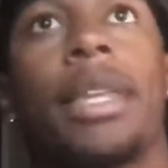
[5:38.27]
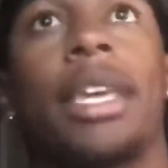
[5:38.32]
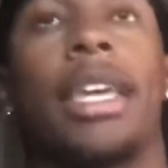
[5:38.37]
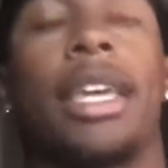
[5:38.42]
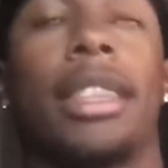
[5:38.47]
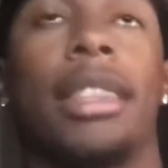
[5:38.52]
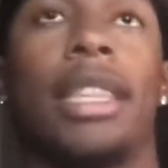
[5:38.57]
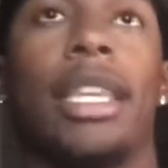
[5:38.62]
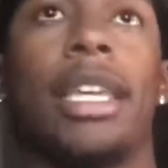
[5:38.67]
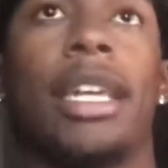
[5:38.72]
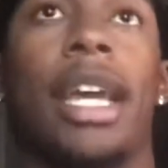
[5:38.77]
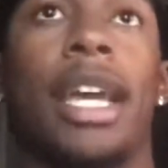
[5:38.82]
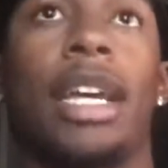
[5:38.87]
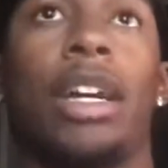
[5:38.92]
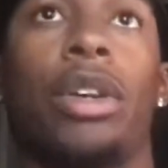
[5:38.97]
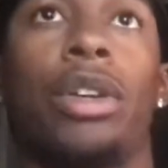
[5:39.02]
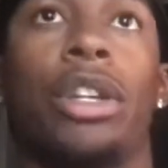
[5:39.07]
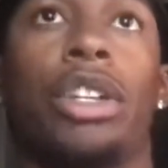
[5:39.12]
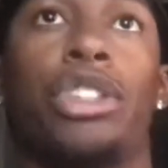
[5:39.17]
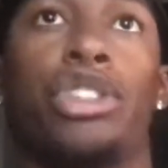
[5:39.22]
and then I
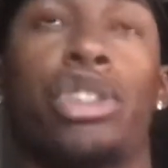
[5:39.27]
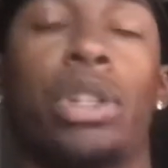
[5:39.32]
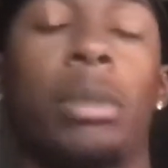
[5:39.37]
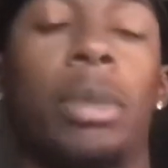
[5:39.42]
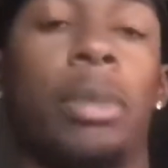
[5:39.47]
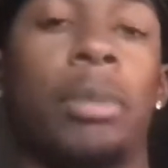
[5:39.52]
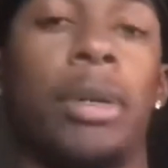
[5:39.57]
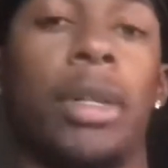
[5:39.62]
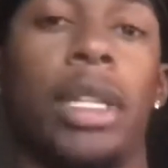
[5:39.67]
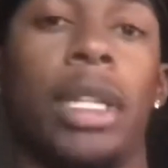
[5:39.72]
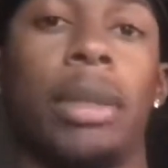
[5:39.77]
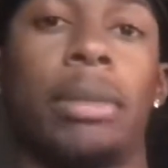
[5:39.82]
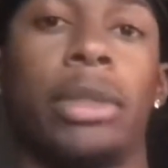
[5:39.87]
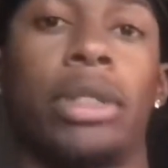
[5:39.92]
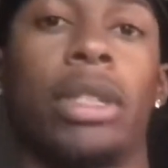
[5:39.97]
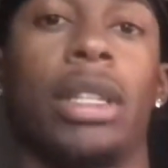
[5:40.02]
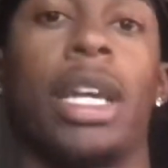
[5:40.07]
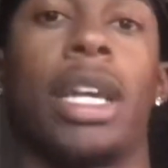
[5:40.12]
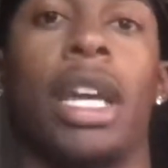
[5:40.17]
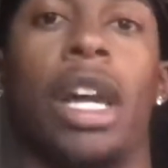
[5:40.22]
go to dribble pull up.
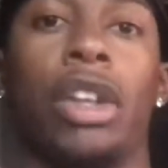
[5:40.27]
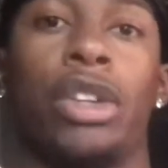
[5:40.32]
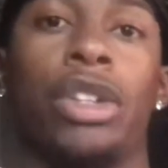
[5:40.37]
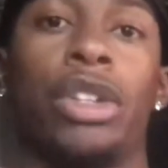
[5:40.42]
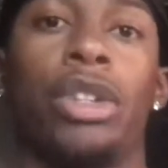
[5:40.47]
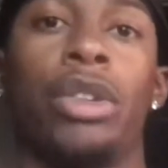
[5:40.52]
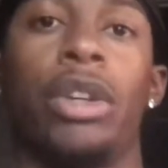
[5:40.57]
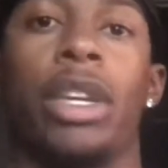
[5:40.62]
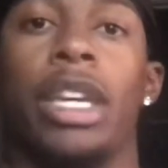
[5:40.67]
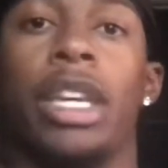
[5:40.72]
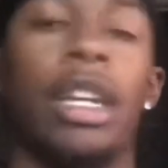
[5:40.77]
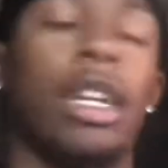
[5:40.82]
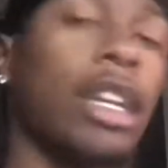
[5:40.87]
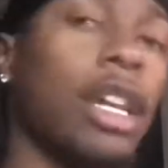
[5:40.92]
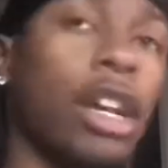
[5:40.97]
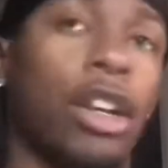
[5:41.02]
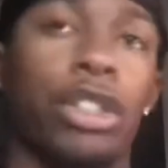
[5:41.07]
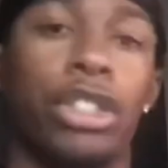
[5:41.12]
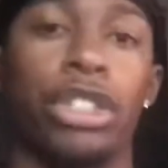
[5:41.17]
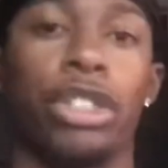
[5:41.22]
So like I'll do in and
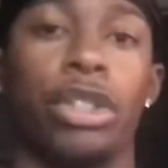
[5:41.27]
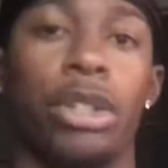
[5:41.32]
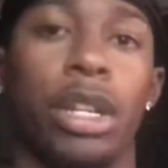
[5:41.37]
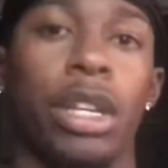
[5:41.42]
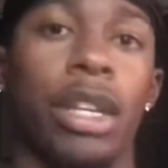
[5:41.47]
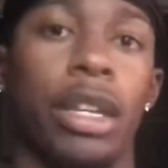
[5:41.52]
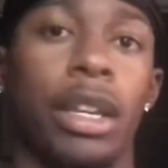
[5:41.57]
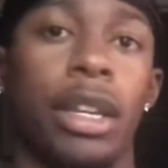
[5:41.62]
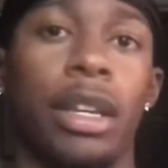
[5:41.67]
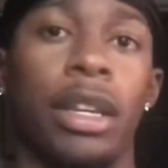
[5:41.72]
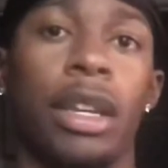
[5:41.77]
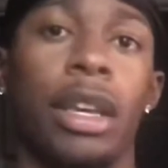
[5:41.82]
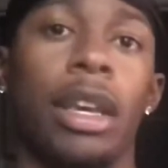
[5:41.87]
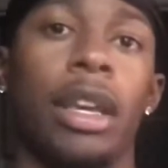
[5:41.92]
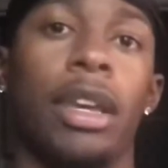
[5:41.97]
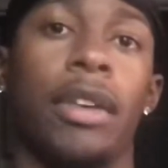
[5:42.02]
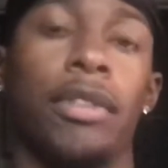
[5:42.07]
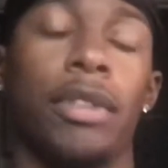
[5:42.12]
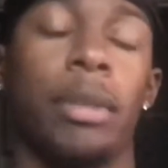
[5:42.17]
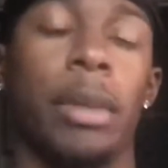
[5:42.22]
out shoot it
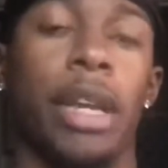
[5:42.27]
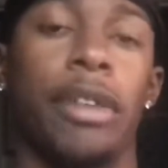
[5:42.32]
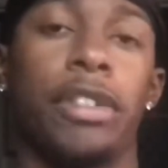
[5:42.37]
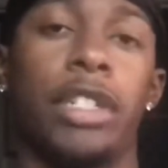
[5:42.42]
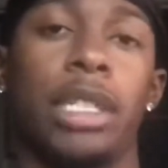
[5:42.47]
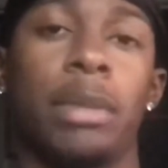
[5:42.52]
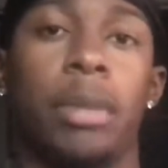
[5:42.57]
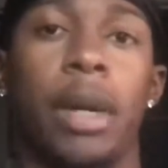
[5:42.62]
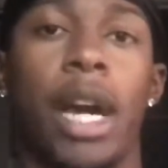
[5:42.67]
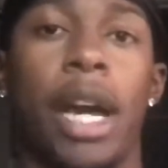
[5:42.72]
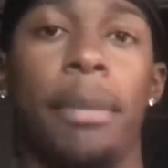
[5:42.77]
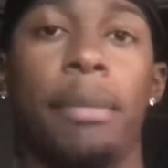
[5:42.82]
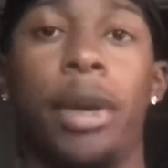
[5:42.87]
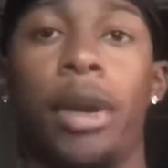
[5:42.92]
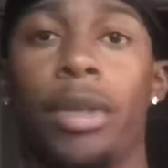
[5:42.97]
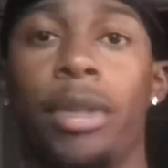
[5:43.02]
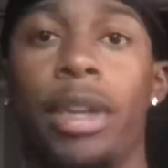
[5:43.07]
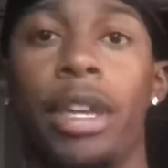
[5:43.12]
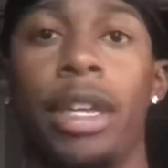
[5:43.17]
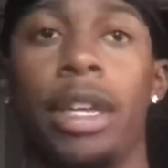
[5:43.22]
from every spot
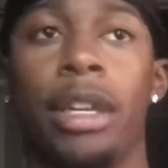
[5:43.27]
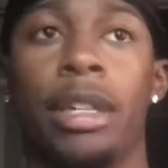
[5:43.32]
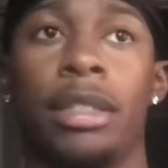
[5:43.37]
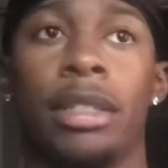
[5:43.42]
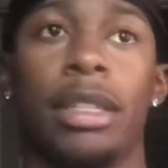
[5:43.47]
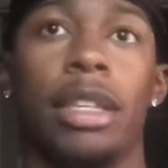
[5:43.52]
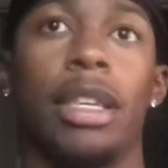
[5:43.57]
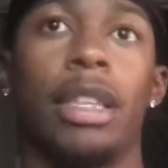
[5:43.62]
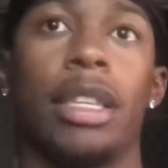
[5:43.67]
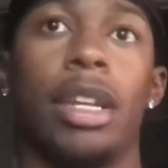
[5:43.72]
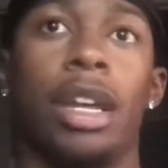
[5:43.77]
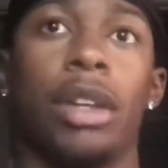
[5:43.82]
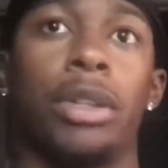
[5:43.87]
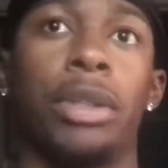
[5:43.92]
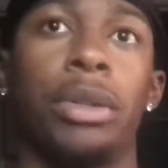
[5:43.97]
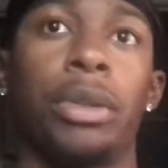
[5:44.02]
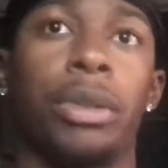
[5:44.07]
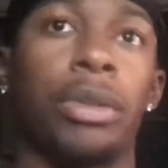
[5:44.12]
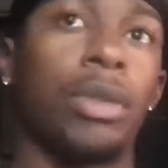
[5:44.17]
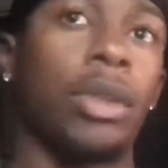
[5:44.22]
both hands, and then I'll
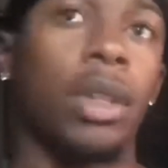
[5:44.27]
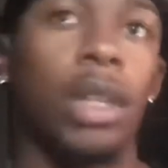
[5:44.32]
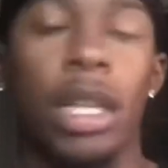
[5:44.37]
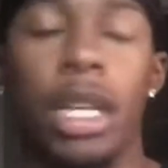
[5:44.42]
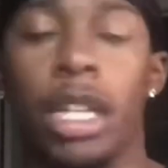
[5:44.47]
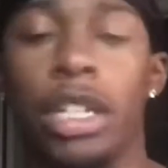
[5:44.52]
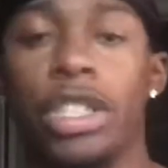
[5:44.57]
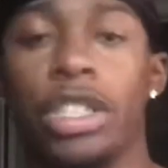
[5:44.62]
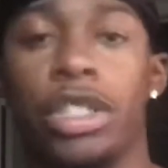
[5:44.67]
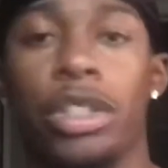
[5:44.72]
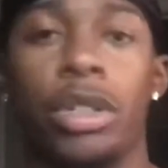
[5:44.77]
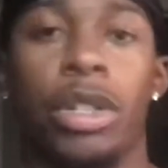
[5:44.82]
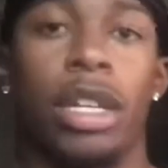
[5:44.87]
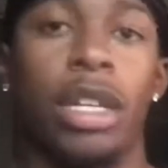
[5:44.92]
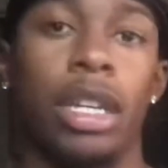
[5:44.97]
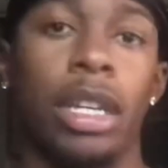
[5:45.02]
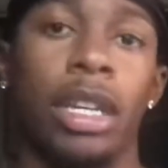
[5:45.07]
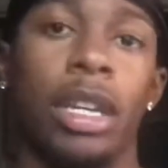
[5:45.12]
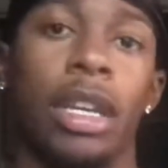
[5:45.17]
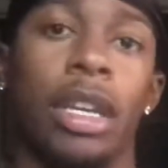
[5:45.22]
do through the leg shoot
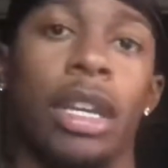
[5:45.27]
it,